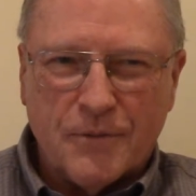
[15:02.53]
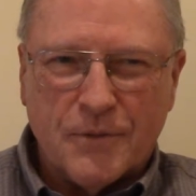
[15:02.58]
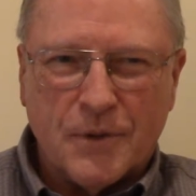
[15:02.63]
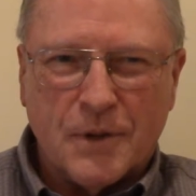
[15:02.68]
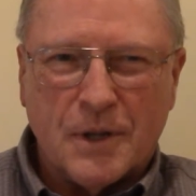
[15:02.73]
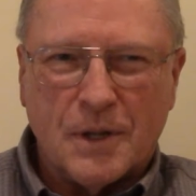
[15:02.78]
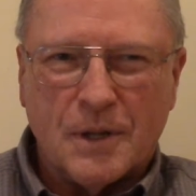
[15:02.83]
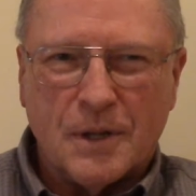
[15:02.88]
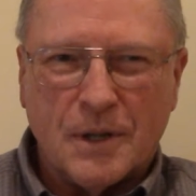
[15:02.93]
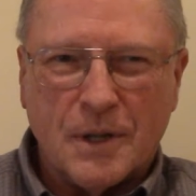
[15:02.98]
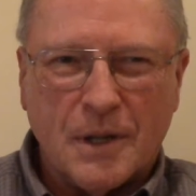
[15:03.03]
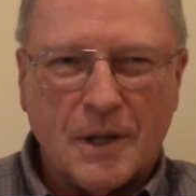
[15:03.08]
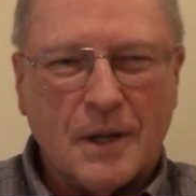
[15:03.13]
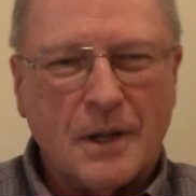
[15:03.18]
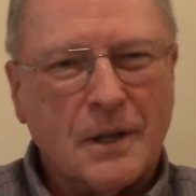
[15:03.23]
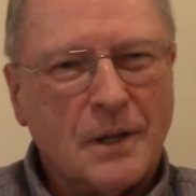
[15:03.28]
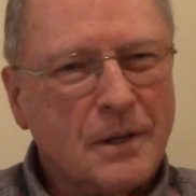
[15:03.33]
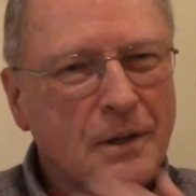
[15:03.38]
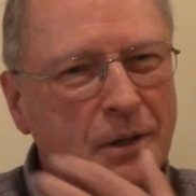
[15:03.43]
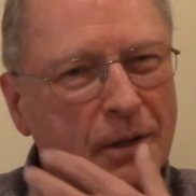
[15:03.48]

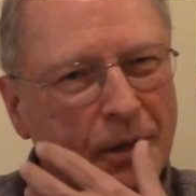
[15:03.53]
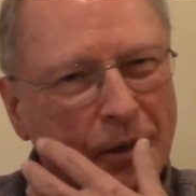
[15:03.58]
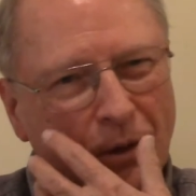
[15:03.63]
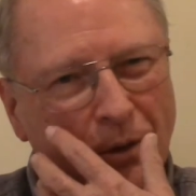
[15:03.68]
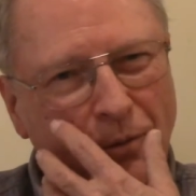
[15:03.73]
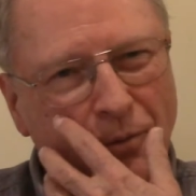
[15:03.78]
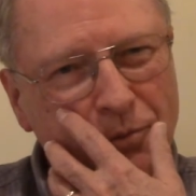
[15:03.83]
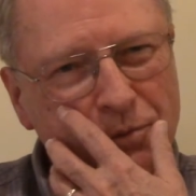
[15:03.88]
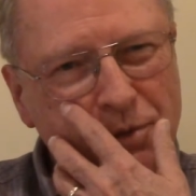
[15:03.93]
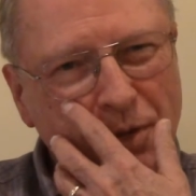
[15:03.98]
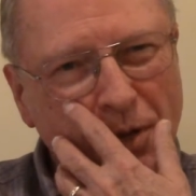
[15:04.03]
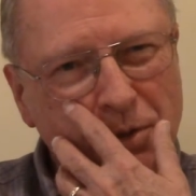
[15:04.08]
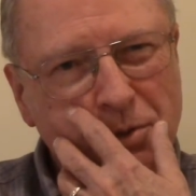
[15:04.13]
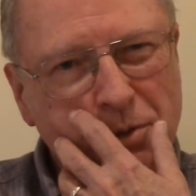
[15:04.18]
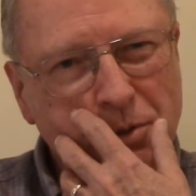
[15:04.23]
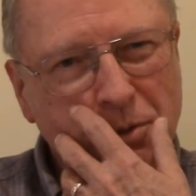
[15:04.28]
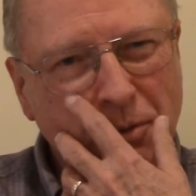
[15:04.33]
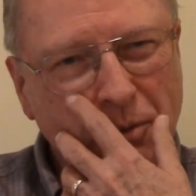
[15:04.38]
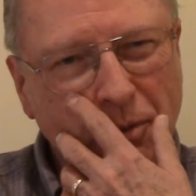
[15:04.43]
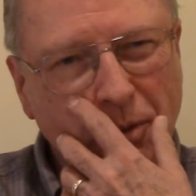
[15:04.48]
and of
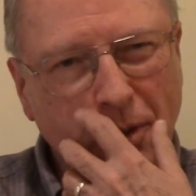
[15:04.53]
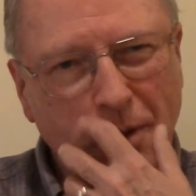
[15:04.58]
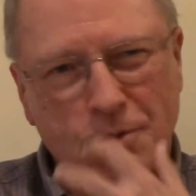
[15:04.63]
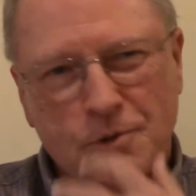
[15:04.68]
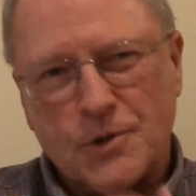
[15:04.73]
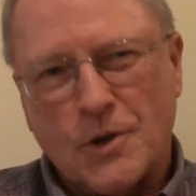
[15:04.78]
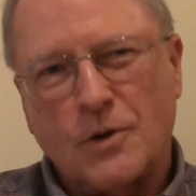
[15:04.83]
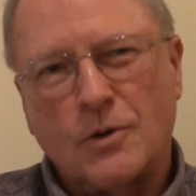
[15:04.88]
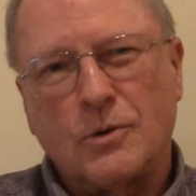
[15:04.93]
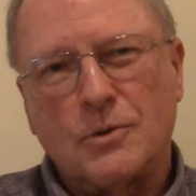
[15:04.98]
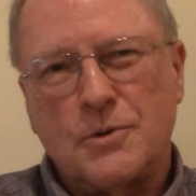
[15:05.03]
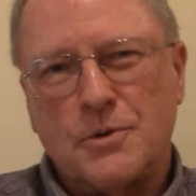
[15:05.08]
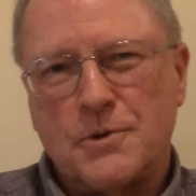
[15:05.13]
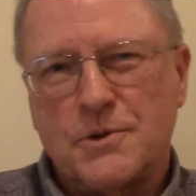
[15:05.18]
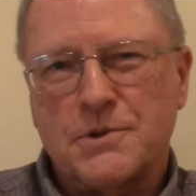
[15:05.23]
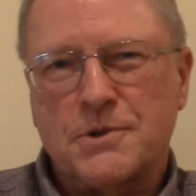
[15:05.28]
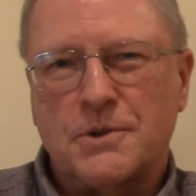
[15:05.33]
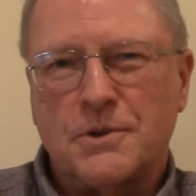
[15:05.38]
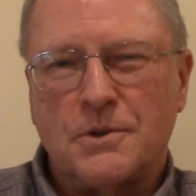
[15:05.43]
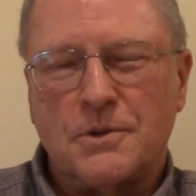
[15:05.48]
such general
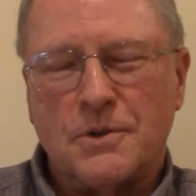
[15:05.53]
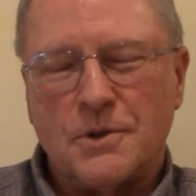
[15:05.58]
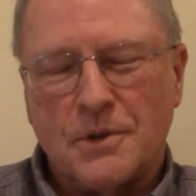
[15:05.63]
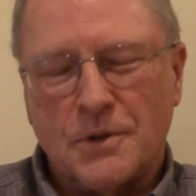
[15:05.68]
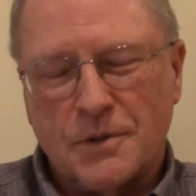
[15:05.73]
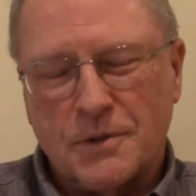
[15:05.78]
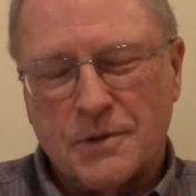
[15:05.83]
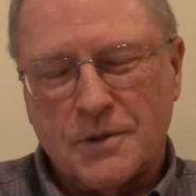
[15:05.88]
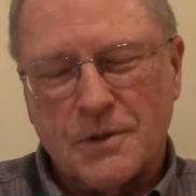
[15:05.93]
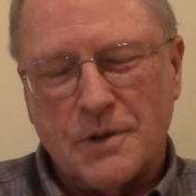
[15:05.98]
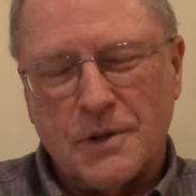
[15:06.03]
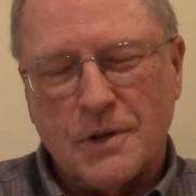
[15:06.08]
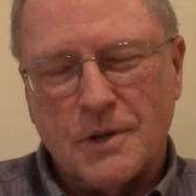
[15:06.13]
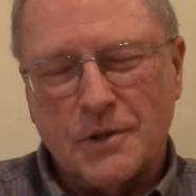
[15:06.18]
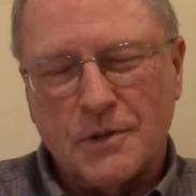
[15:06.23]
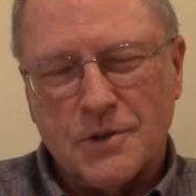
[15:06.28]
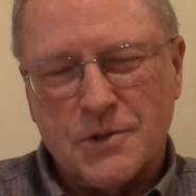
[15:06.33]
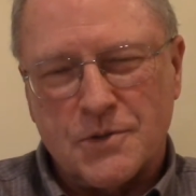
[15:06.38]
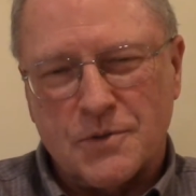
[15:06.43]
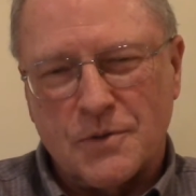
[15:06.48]
use to the
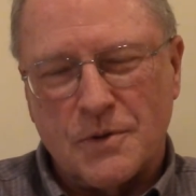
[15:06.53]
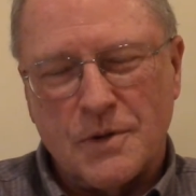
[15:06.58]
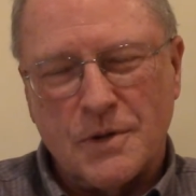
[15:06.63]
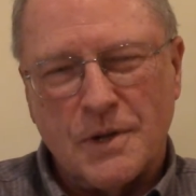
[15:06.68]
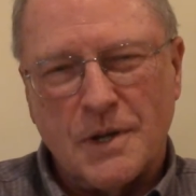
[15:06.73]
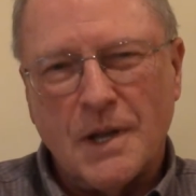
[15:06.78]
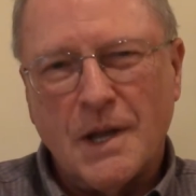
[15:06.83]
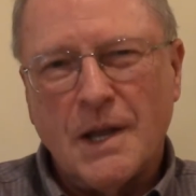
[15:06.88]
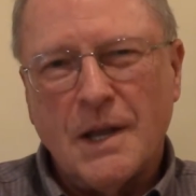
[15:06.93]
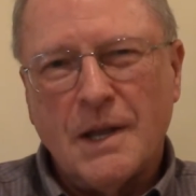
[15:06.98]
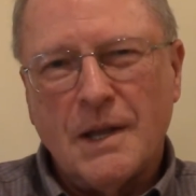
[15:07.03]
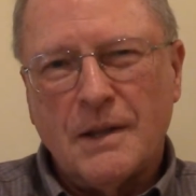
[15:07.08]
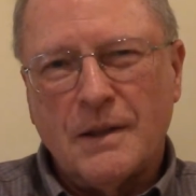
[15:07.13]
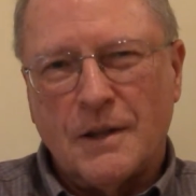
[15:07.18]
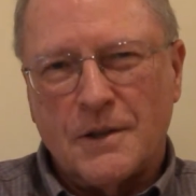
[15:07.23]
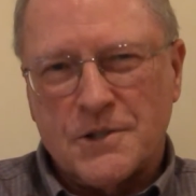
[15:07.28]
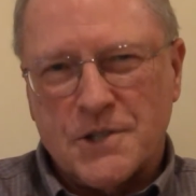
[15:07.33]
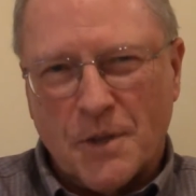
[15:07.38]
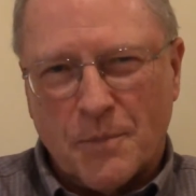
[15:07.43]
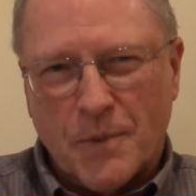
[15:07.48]
industry
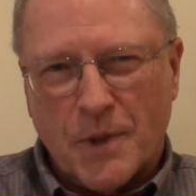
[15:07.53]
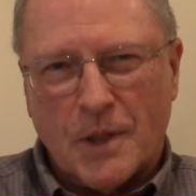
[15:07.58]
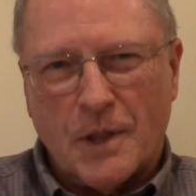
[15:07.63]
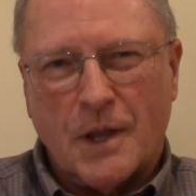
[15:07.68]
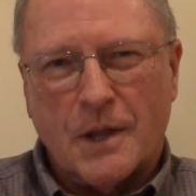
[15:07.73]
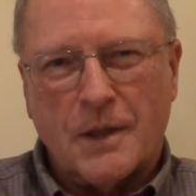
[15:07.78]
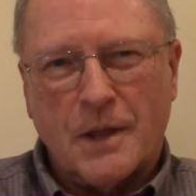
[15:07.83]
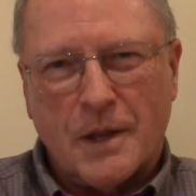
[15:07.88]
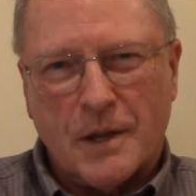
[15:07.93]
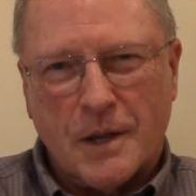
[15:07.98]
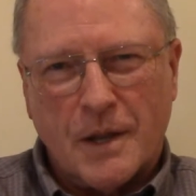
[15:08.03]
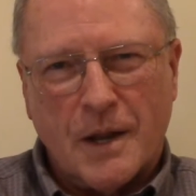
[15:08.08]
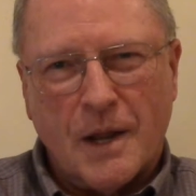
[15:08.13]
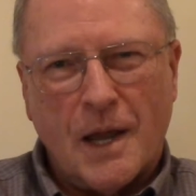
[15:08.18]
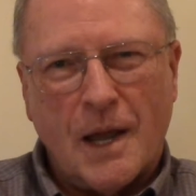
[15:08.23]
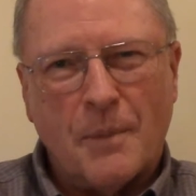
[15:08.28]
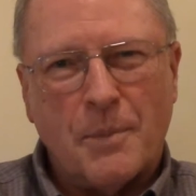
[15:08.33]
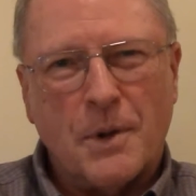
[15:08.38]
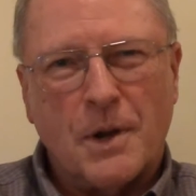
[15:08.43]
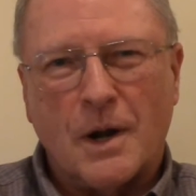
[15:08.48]
that something like that could
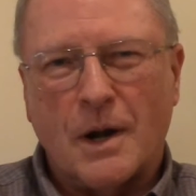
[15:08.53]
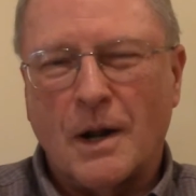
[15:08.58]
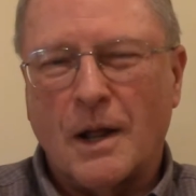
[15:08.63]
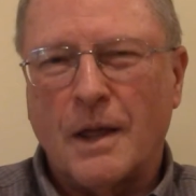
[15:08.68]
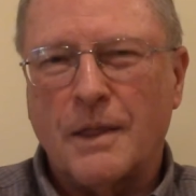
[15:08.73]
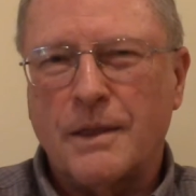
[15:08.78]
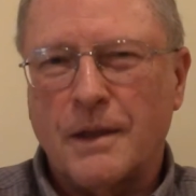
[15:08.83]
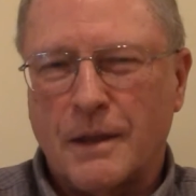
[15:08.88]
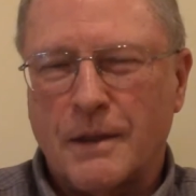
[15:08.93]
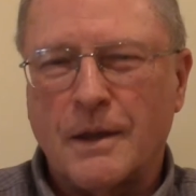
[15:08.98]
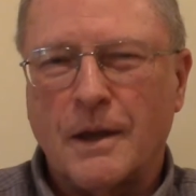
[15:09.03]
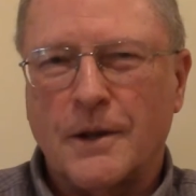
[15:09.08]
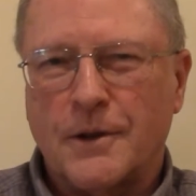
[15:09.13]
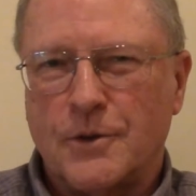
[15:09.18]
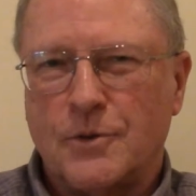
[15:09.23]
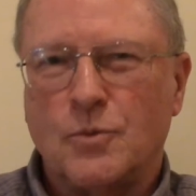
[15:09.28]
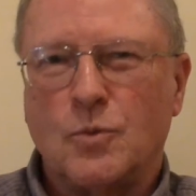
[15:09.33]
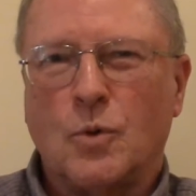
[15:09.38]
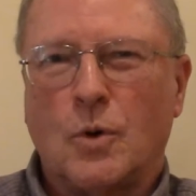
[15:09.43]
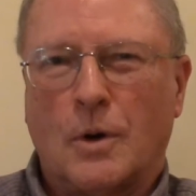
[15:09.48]
happen, and I think that
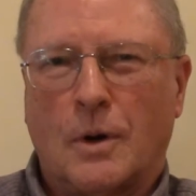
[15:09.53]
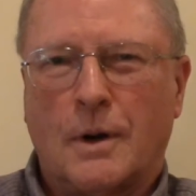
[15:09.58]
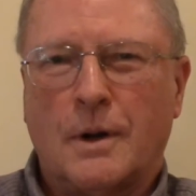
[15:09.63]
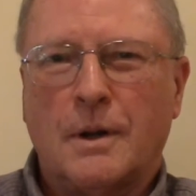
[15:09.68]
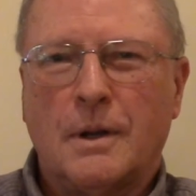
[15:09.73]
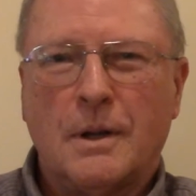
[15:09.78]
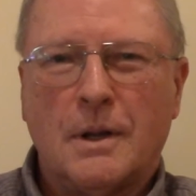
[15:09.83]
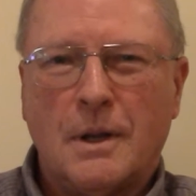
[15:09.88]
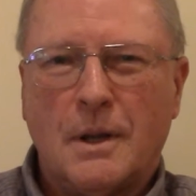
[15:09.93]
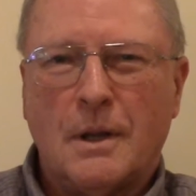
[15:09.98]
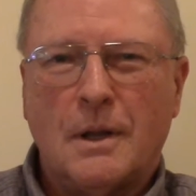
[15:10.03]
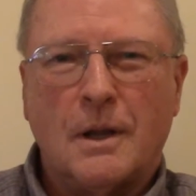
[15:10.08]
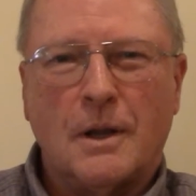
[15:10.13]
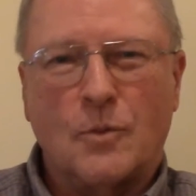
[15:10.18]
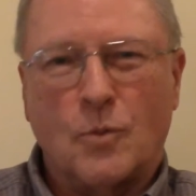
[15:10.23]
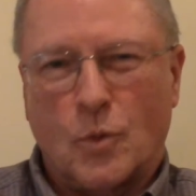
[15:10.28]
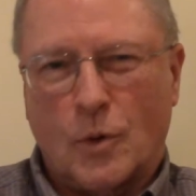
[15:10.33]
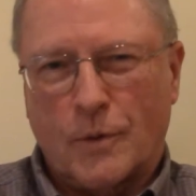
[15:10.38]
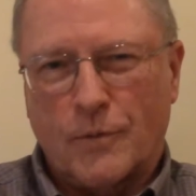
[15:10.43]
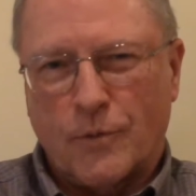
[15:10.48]
could work.
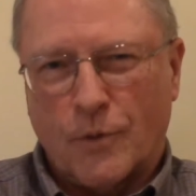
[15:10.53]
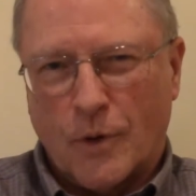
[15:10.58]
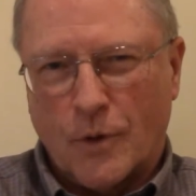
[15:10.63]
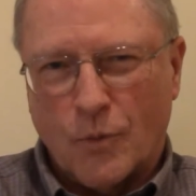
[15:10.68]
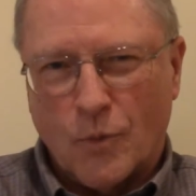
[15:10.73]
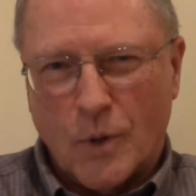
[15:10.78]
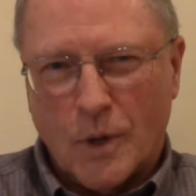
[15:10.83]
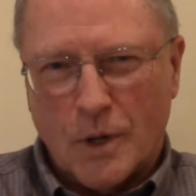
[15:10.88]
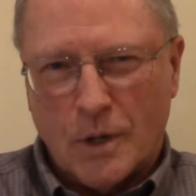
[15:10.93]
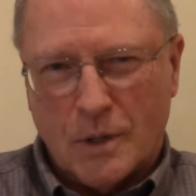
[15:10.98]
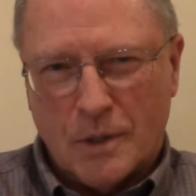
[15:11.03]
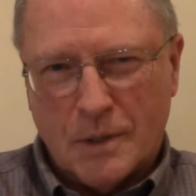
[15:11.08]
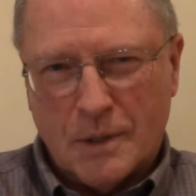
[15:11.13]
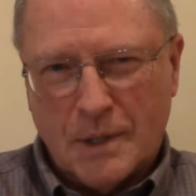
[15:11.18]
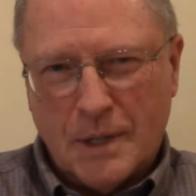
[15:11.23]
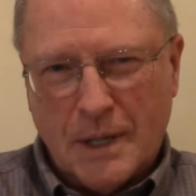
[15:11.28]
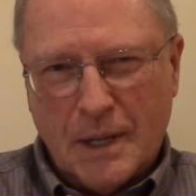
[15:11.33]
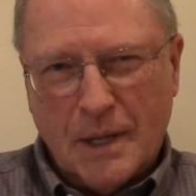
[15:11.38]
and work very well.